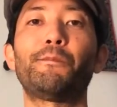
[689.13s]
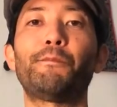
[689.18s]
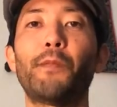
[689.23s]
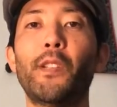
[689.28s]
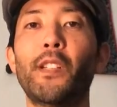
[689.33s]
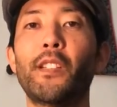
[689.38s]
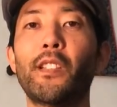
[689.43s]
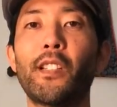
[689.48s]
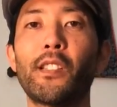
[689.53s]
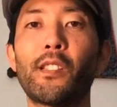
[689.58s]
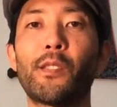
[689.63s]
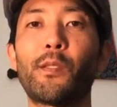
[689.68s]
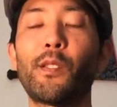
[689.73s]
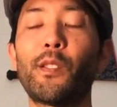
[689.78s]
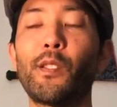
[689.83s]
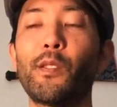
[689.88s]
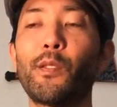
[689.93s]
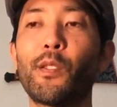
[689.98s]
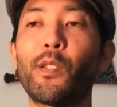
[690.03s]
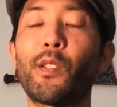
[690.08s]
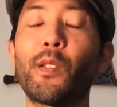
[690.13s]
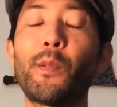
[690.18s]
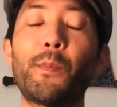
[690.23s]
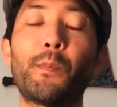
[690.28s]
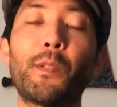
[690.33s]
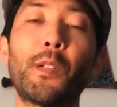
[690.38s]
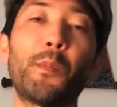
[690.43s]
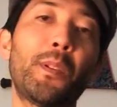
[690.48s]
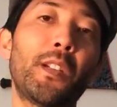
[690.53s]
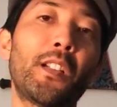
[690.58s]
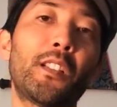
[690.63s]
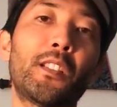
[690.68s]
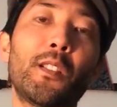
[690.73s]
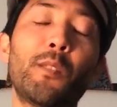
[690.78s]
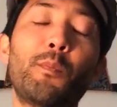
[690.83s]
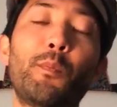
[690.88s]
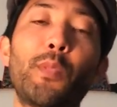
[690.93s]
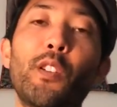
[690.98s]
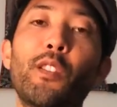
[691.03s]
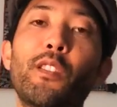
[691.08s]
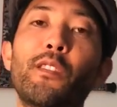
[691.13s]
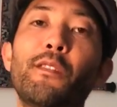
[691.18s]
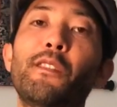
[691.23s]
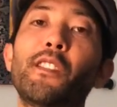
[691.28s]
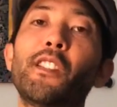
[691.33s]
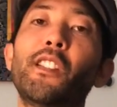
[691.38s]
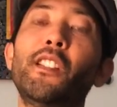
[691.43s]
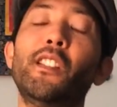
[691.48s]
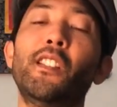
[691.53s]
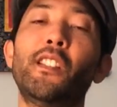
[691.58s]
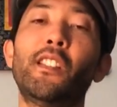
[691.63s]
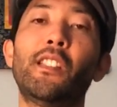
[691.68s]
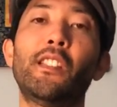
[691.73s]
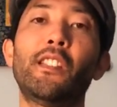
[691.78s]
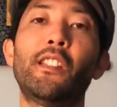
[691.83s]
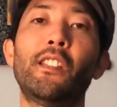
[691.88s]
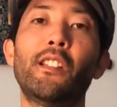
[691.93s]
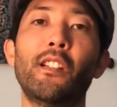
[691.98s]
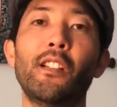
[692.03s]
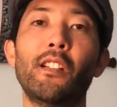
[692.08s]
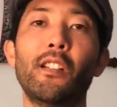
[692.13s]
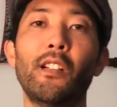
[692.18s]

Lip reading: and that's depicted beautifully in the